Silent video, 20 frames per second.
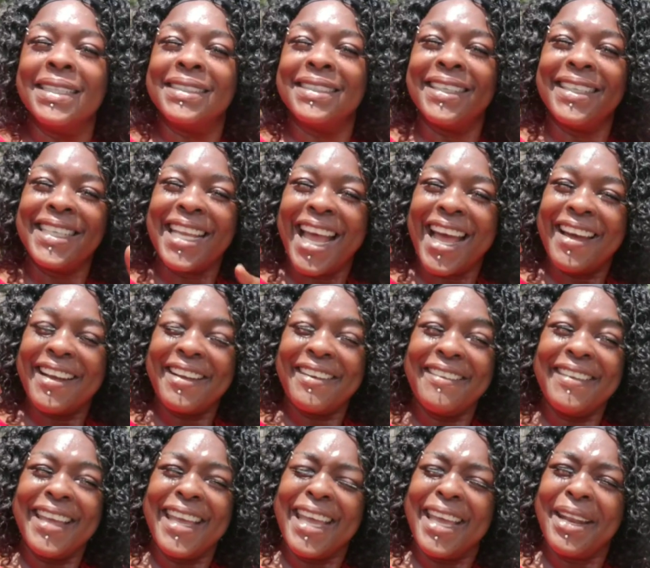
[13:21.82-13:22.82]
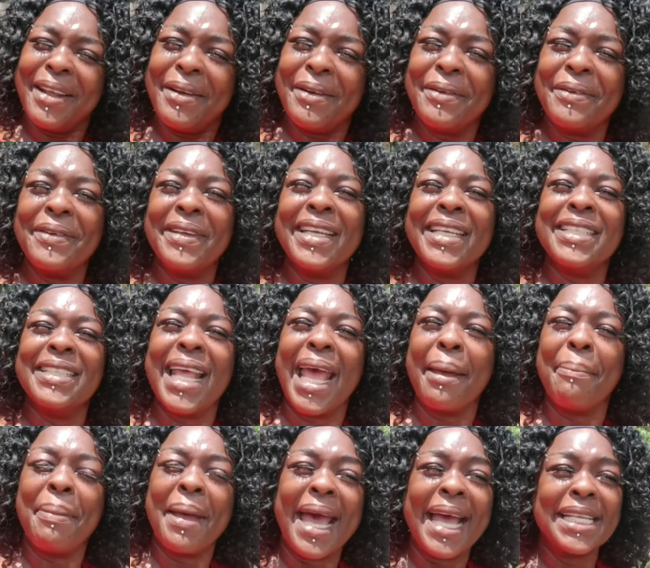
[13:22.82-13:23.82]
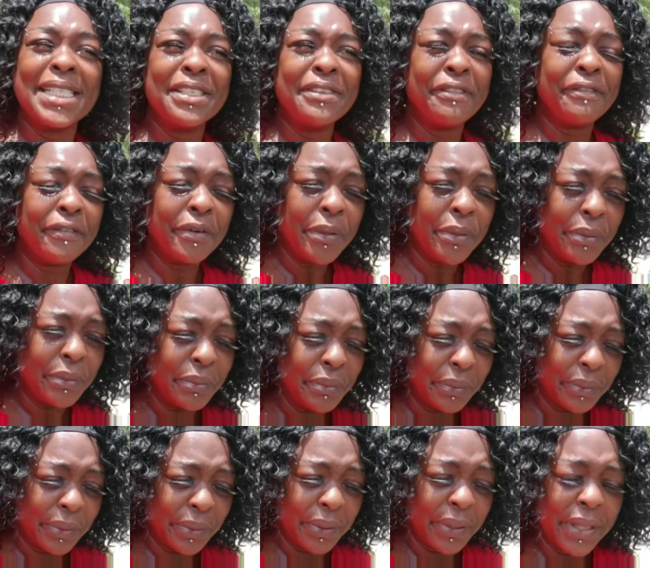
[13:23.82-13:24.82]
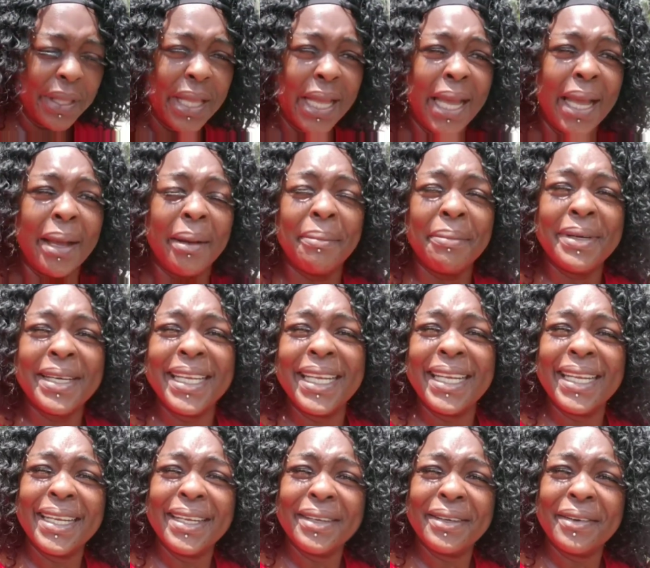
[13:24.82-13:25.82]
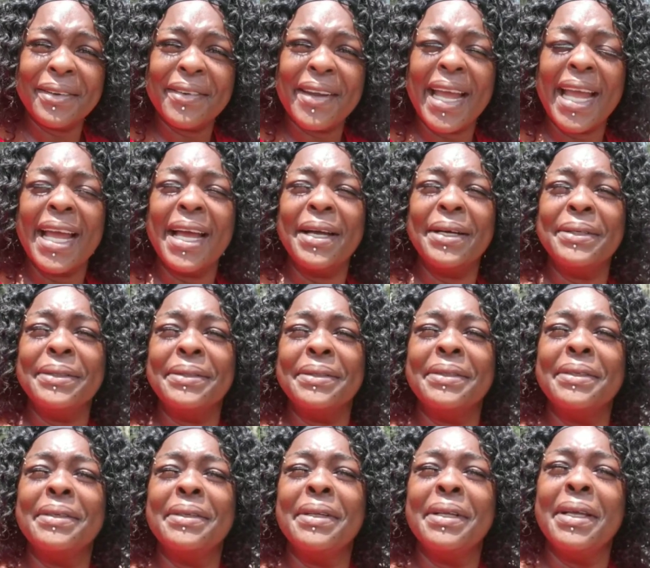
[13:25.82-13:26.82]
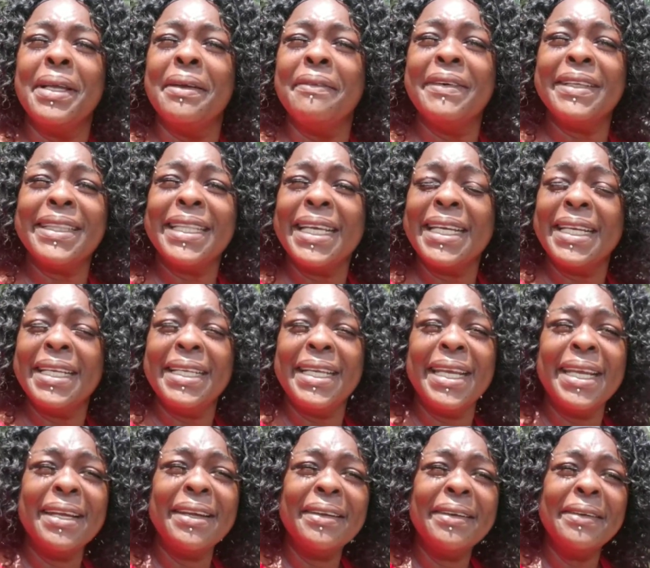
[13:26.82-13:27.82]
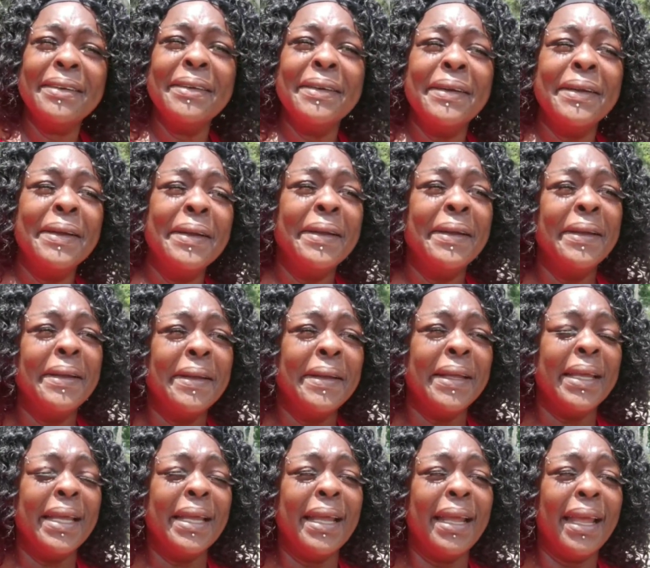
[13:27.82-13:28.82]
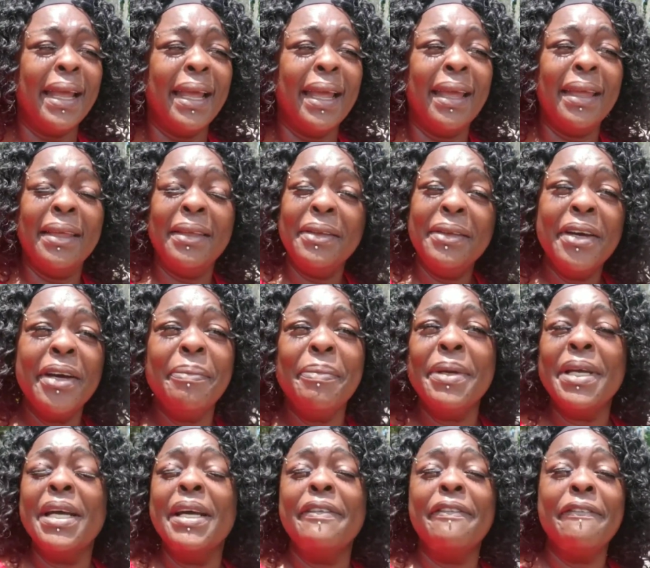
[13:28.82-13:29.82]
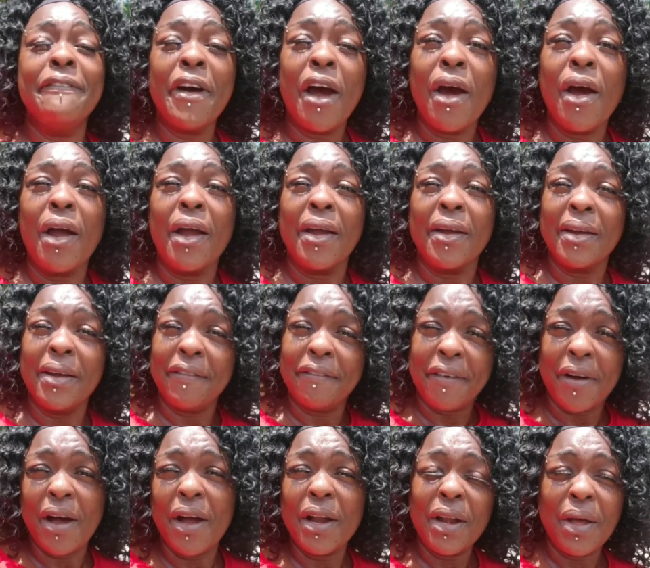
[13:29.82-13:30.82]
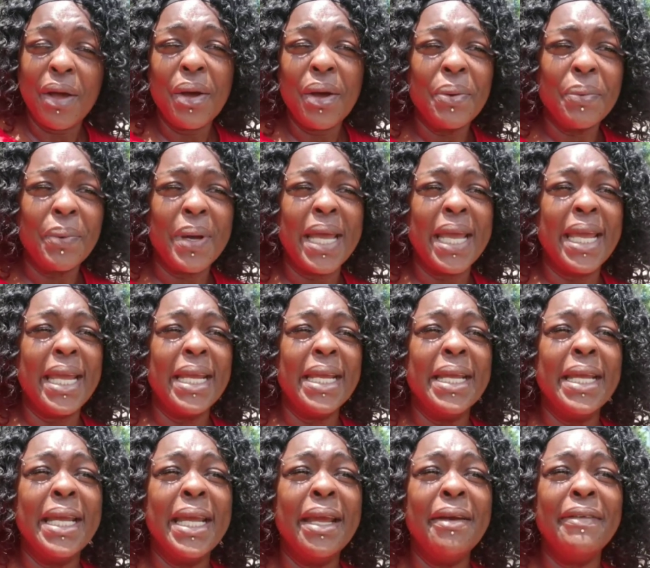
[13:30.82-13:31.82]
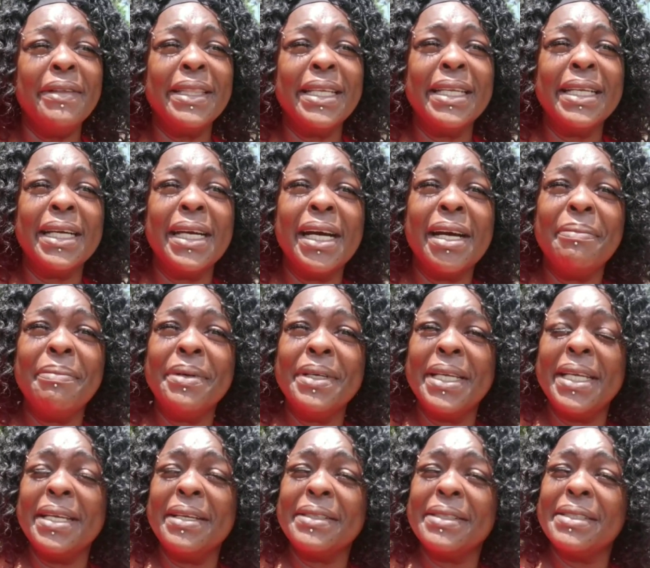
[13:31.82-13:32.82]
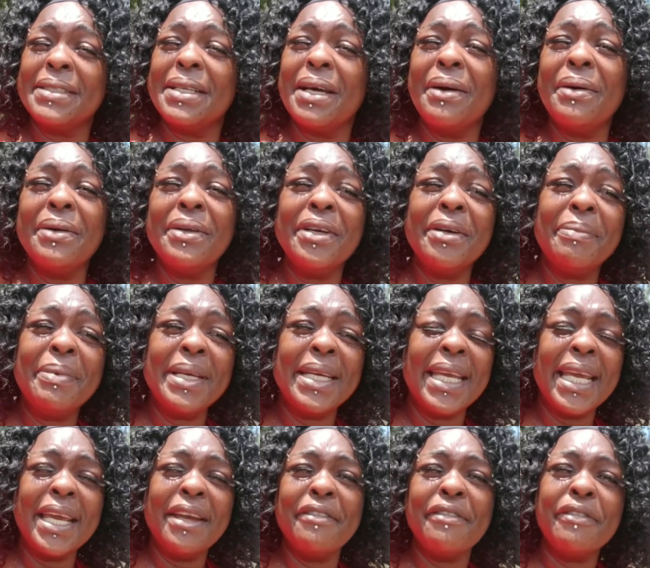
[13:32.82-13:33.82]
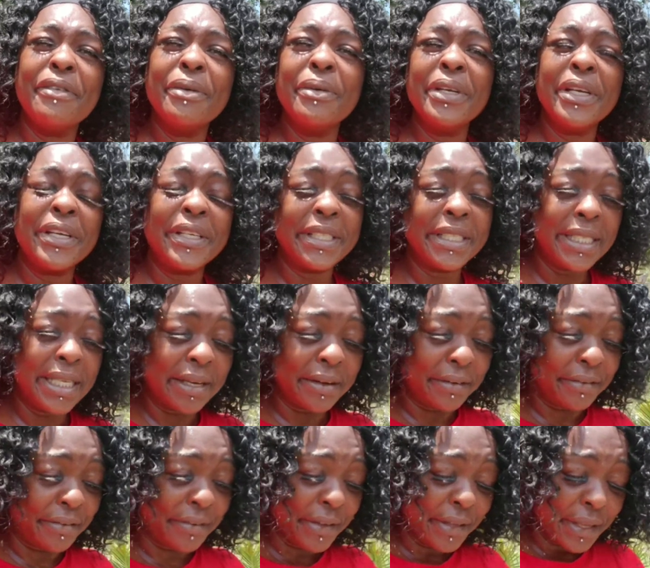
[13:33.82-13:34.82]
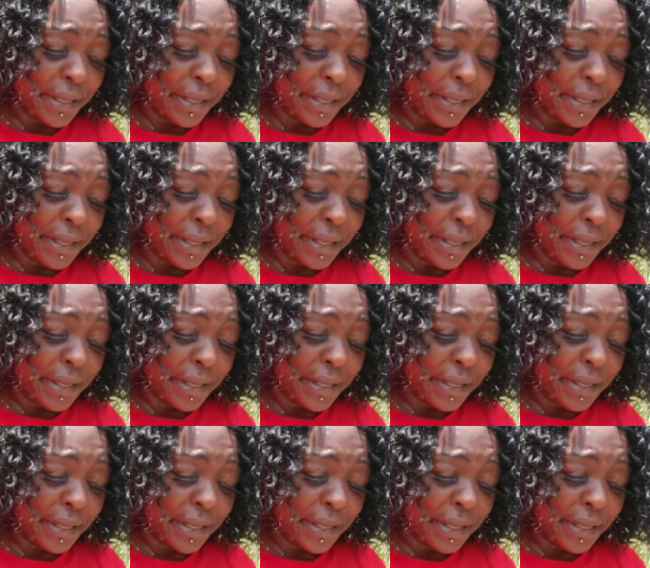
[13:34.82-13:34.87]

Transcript: So y'all go head on, get that passion fruit, put it in the ground. Within a year, you'll be a far long way. And within a couple years or so, you'll be getting fruit yourself.